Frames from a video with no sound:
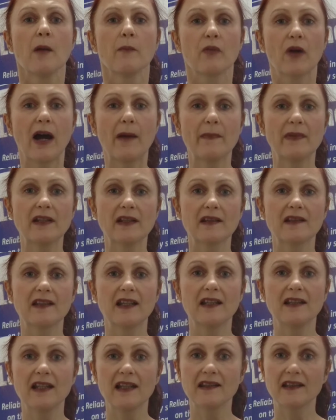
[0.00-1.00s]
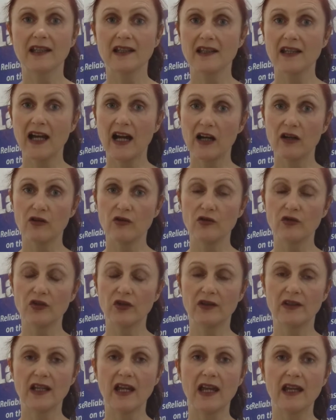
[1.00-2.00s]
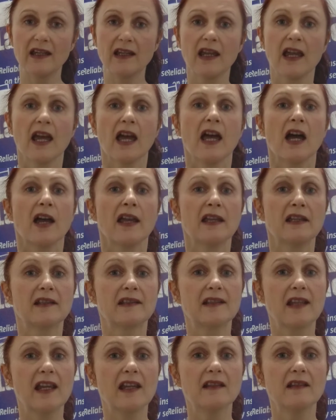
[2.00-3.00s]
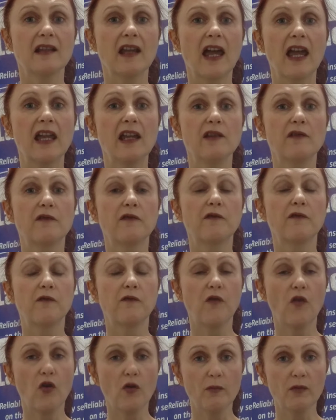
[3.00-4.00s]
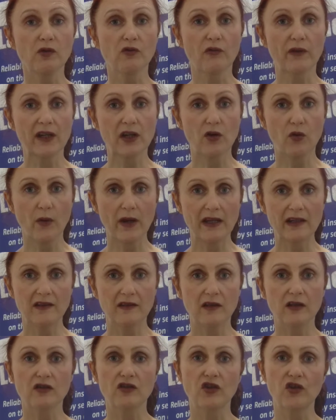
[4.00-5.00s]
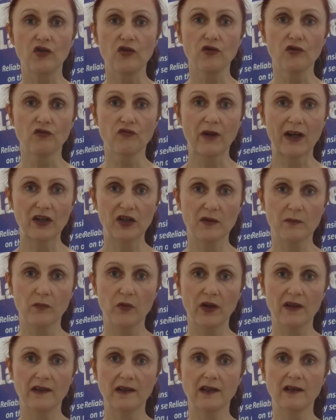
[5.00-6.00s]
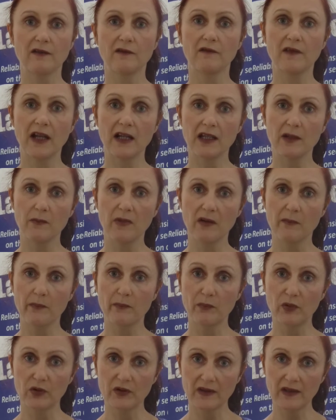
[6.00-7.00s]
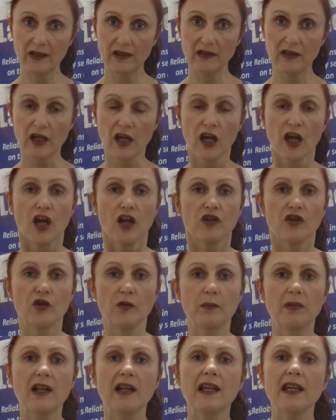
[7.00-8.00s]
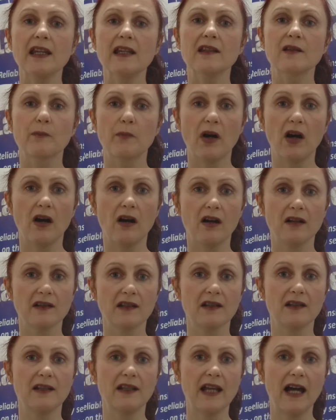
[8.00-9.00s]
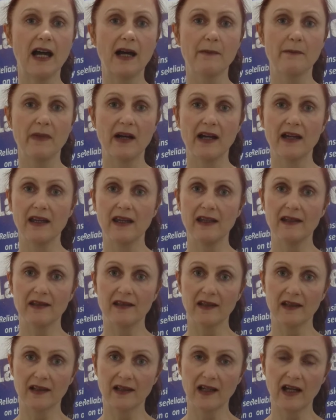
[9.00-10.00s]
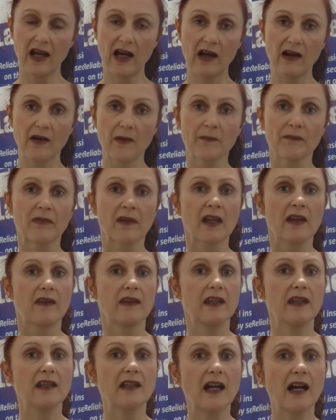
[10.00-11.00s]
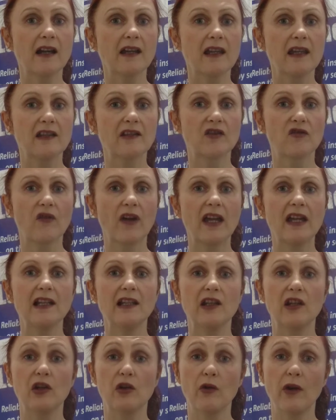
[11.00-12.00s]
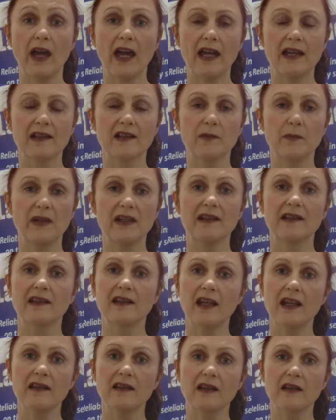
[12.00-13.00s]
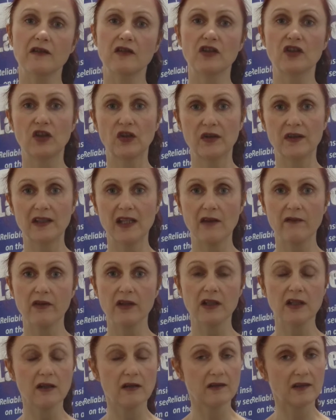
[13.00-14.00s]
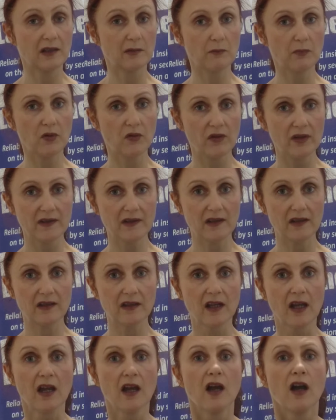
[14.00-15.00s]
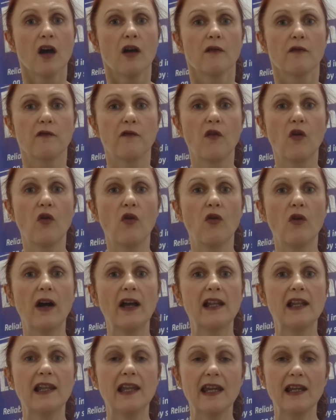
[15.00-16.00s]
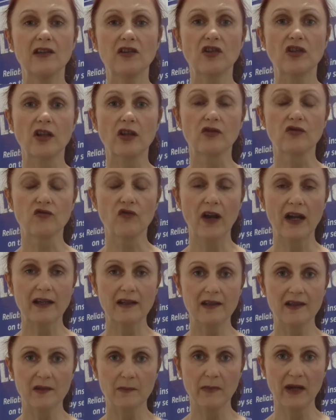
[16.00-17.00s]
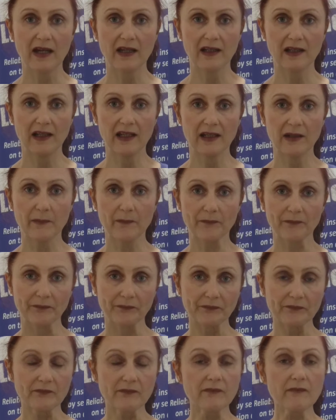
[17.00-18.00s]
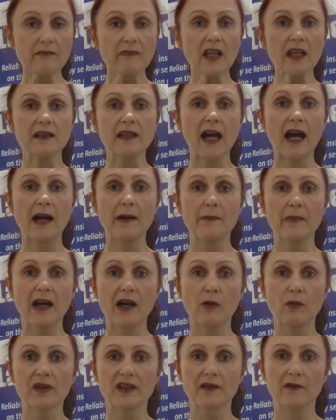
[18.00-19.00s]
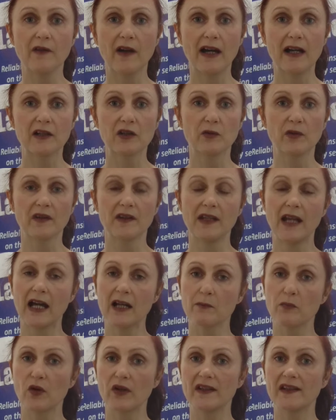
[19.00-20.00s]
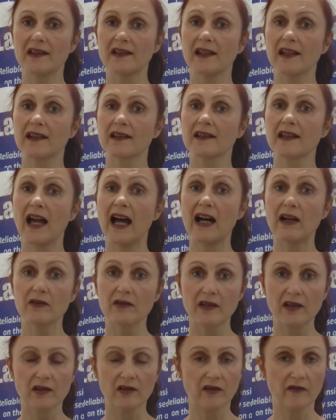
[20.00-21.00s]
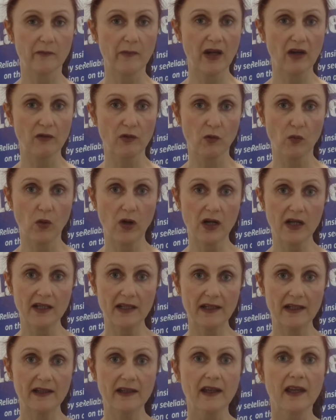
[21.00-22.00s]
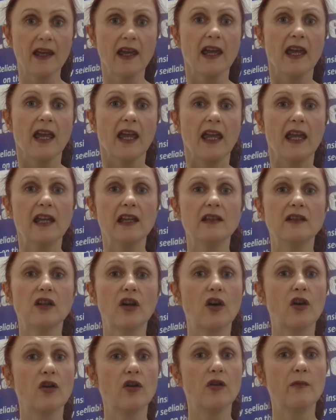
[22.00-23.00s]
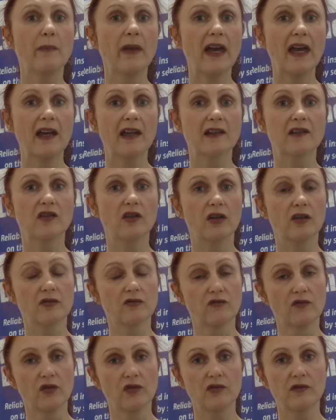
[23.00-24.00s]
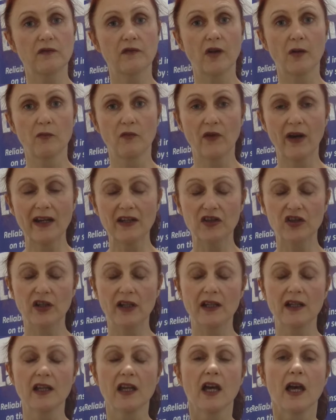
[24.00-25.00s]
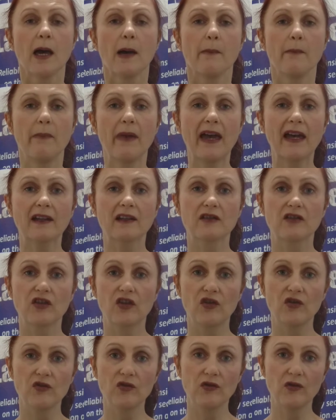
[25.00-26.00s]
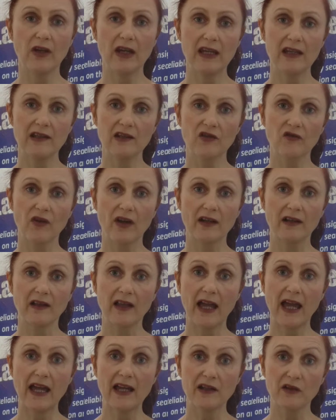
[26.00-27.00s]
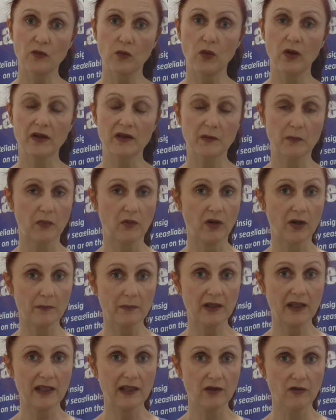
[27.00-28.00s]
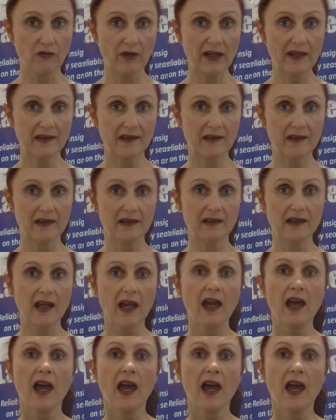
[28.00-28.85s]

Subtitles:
Prime Minister Netanyahu today sent a formal request to Russian President Vladimir Putin to please pardon Naama Issachar, the young Israeli who has been sentenced to 7 years in prison for alleged drug smuggling. Naama was found with 9.6 ounces of marijuana in her bags en route from Russia back to Israel and was promptly arrested.